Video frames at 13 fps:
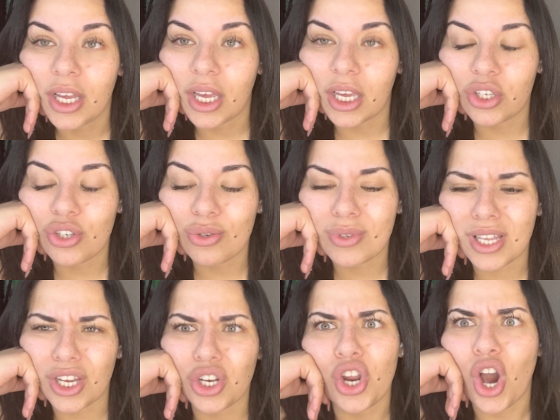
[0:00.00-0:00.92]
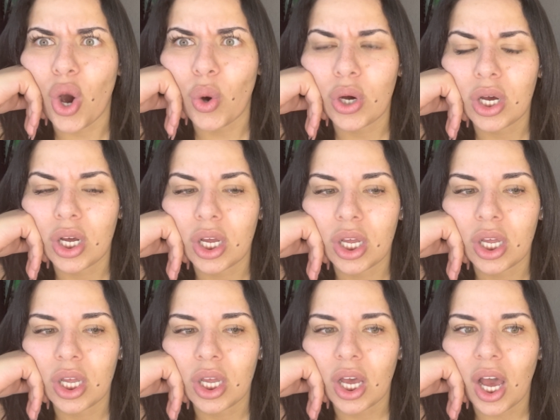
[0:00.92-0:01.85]
And she was like, no,
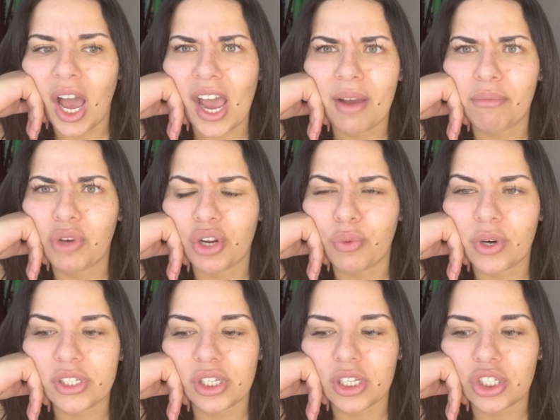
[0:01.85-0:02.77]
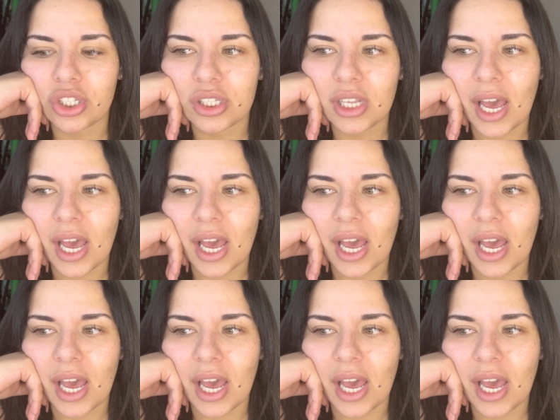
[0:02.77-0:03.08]
I'm gonna wash the dishes.